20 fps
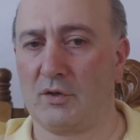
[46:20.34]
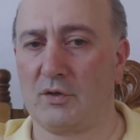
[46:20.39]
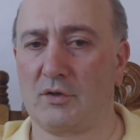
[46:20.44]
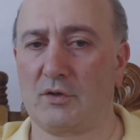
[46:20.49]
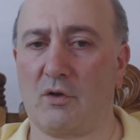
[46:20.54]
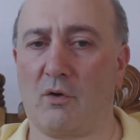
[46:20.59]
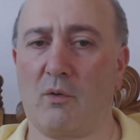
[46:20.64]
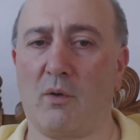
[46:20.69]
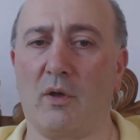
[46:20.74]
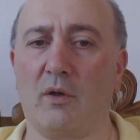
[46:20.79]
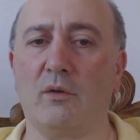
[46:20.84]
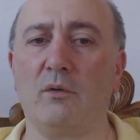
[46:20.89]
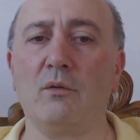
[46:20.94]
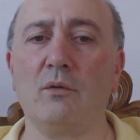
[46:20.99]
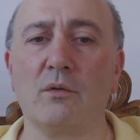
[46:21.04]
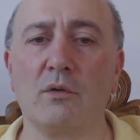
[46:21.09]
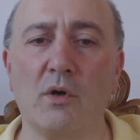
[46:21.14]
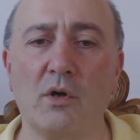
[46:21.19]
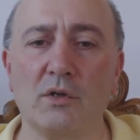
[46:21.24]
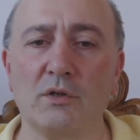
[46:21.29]
So
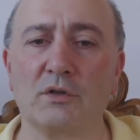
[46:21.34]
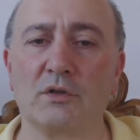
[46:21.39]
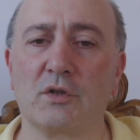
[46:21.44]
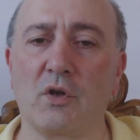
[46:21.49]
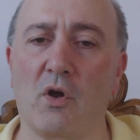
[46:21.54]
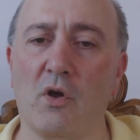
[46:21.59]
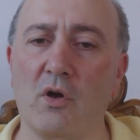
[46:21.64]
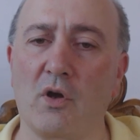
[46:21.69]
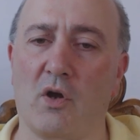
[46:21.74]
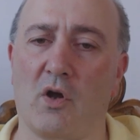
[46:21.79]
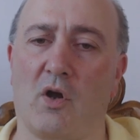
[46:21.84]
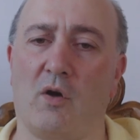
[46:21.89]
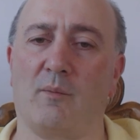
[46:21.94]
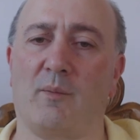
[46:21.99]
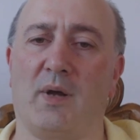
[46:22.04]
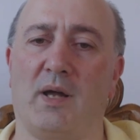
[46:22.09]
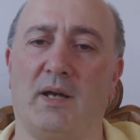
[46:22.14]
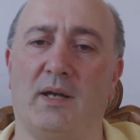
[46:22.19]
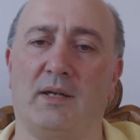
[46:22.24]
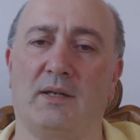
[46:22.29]
Eurozone
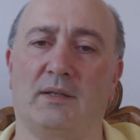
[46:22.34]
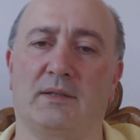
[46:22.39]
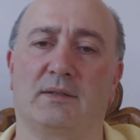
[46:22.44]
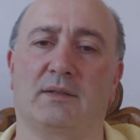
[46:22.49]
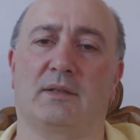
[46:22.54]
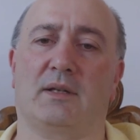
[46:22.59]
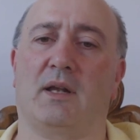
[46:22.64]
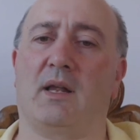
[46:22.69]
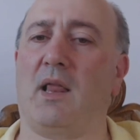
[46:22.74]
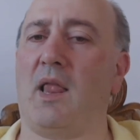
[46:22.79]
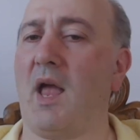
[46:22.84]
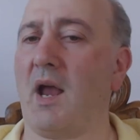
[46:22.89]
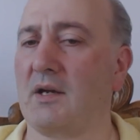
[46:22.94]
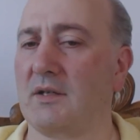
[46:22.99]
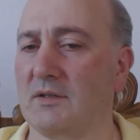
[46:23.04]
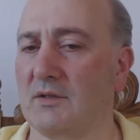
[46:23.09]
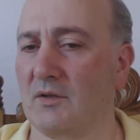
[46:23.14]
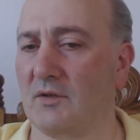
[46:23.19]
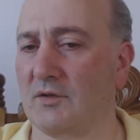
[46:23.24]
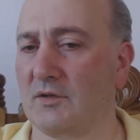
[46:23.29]
companies,
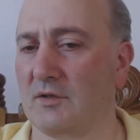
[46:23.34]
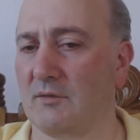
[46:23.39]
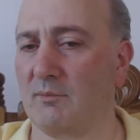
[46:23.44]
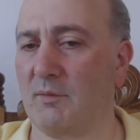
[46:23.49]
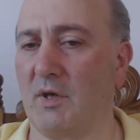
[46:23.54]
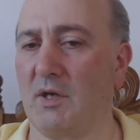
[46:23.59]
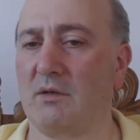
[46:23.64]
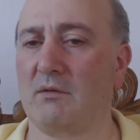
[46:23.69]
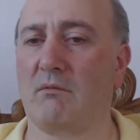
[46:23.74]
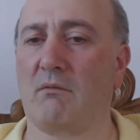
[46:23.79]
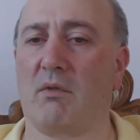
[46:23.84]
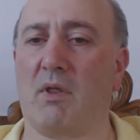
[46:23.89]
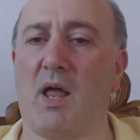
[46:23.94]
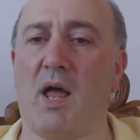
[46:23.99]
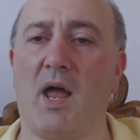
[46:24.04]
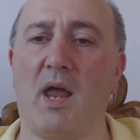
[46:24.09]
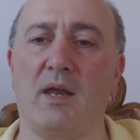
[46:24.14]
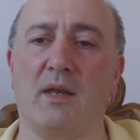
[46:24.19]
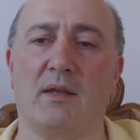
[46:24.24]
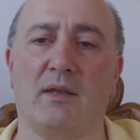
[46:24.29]

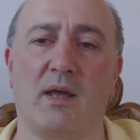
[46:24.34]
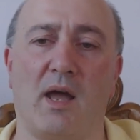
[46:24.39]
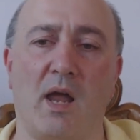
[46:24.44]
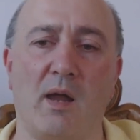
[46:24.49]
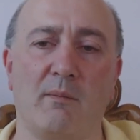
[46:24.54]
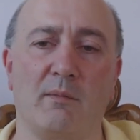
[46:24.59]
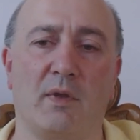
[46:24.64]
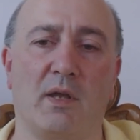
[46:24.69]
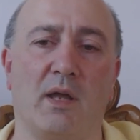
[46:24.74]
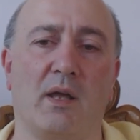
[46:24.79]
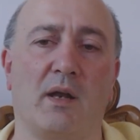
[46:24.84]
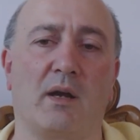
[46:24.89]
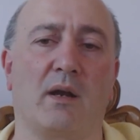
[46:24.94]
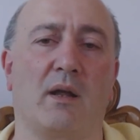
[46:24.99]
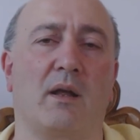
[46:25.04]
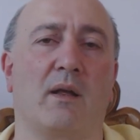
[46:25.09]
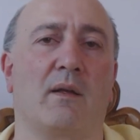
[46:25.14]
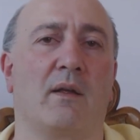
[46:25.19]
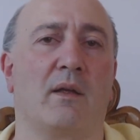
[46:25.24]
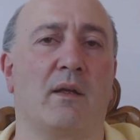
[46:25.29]
GlaxoSmithKline, Daimler,
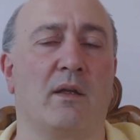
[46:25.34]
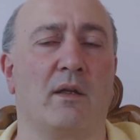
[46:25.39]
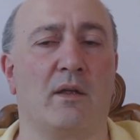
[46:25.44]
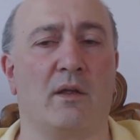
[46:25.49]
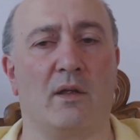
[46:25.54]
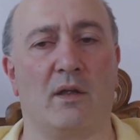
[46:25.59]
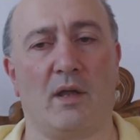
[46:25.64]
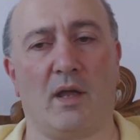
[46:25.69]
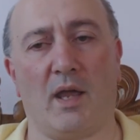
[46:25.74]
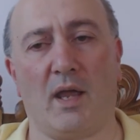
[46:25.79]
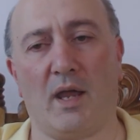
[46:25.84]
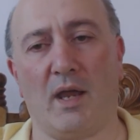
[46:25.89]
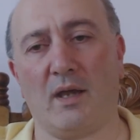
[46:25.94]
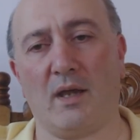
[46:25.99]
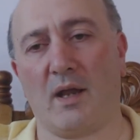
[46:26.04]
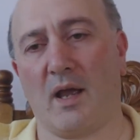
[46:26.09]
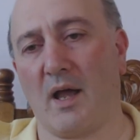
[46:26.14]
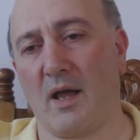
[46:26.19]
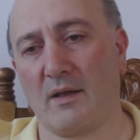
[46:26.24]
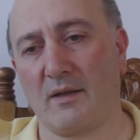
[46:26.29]

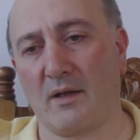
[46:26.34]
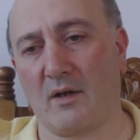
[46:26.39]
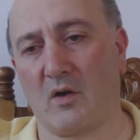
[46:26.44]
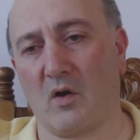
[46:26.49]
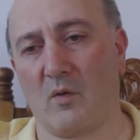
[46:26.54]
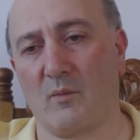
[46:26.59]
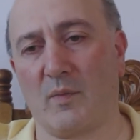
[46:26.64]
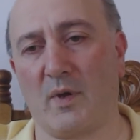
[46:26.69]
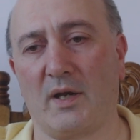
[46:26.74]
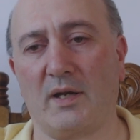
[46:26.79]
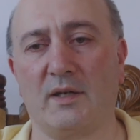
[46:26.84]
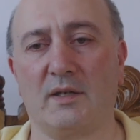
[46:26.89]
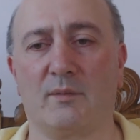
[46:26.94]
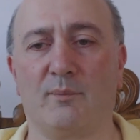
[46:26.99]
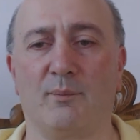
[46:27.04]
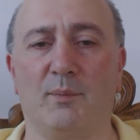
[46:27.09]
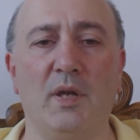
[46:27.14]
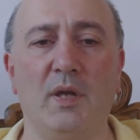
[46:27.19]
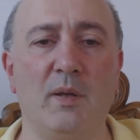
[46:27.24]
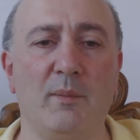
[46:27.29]
and other companies,
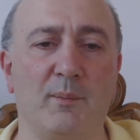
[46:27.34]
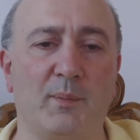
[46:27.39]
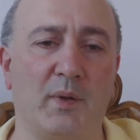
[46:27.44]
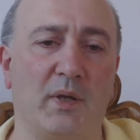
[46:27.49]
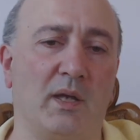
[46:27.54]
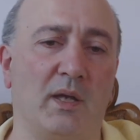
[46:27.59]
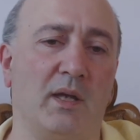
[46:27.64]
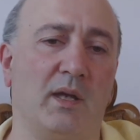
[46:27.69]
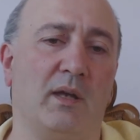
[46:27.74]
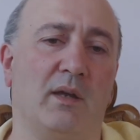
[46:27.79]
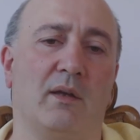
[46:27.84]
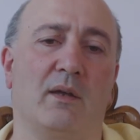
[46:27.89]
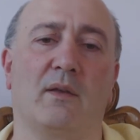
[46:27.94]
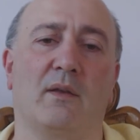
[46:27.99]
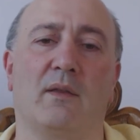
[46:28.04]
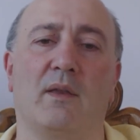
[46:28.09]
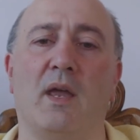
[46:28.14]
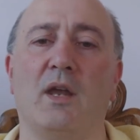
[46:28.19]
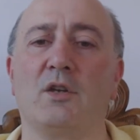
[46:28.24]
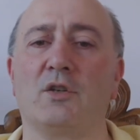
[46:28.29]
BP,
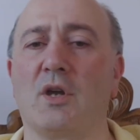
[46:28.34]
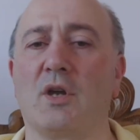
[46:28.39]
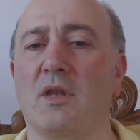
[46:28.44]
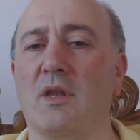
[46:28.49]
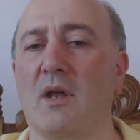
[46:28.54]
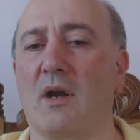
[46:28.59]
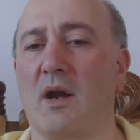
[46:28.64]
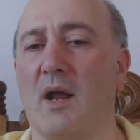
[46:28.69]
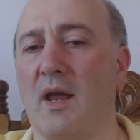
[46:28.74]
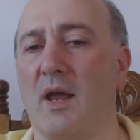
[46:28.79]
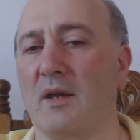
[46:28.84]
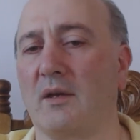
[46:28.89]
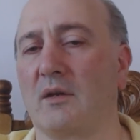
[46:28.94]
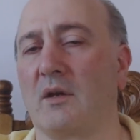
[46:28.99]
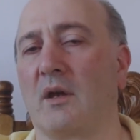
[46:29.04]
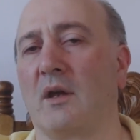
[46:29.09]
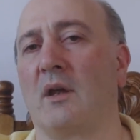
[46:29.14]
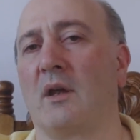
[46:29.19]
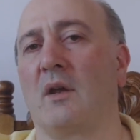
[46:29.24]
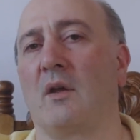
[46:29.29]
they generate
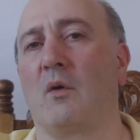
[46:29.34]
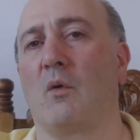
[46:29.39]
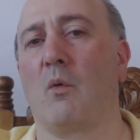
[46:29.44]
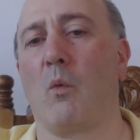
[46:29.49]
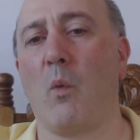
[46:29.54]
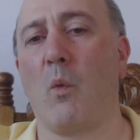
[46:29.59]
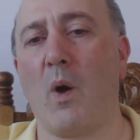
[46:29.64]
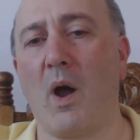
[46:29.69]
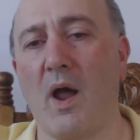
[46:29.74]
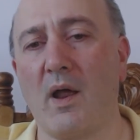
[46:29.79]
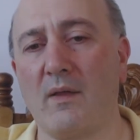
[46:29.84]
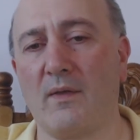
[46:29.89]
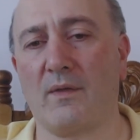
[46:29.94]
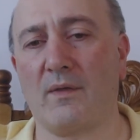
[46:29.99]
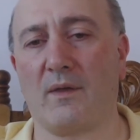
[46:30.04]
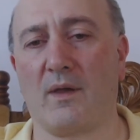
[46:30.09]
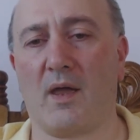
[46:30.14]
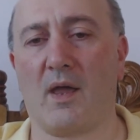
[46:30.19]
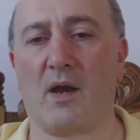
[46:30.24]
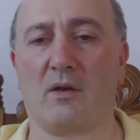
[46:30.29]

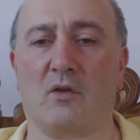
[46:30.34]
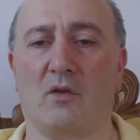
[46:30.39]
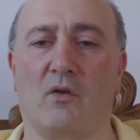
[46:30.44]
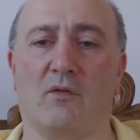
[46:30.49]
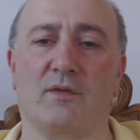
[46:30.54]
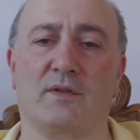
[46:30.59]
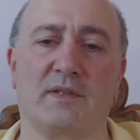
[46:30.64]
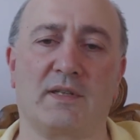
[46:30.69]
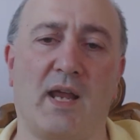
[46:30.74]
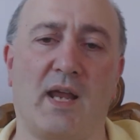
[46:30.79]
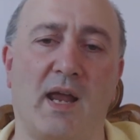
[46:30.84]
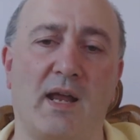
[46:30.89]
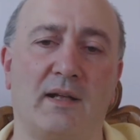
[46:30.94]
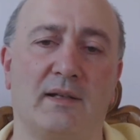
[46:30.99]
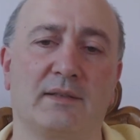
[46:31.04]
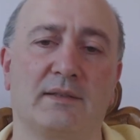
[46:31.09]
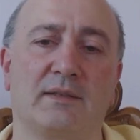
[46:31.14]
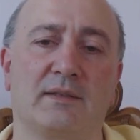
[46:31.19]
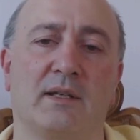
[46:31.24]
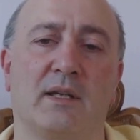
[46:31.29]
1/3 of
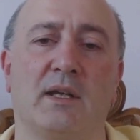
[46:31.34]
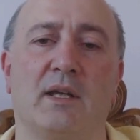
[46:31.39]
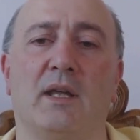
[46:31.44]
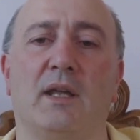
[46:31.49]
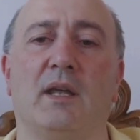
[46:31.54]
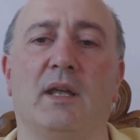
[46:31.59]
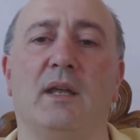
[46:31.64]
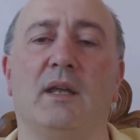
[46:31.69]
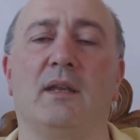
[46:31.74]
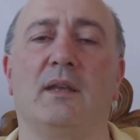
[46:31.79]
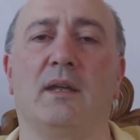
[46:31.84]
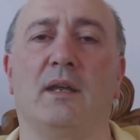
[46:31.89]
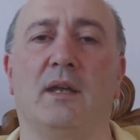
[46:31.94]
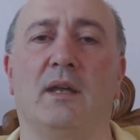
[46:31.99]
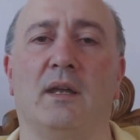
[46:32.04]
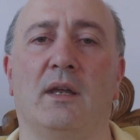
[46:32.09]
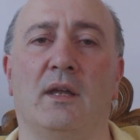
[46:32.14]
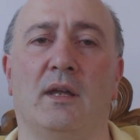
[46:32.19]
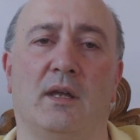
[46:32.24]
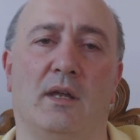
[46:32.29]
sales in
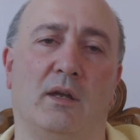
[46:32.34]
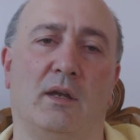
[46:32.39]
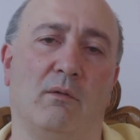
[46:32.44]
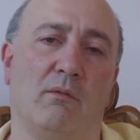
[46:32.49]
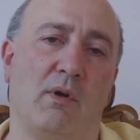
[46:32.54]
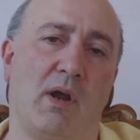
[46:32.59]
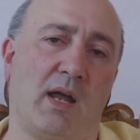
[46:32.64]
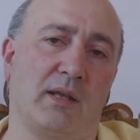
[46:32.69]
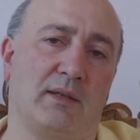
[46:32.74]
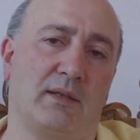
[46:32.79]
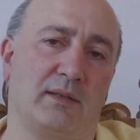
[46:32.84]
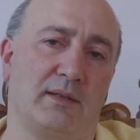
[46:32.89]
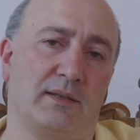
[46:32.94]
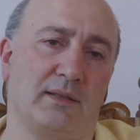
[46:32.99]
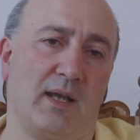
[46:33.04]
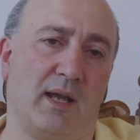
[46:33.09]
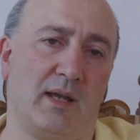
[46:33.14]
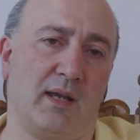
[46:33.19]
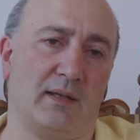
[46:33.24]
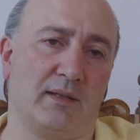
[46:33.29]
the United
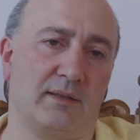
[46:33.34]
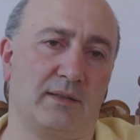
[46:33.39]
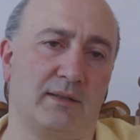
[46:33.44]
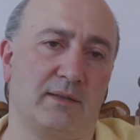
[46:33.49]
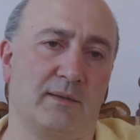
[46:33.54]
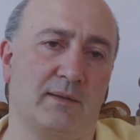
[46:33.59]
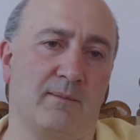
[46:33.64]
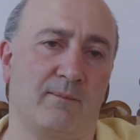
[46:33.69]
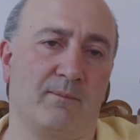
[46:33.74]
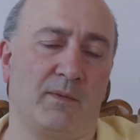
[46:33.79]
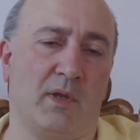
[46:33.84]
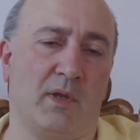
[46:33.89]
States.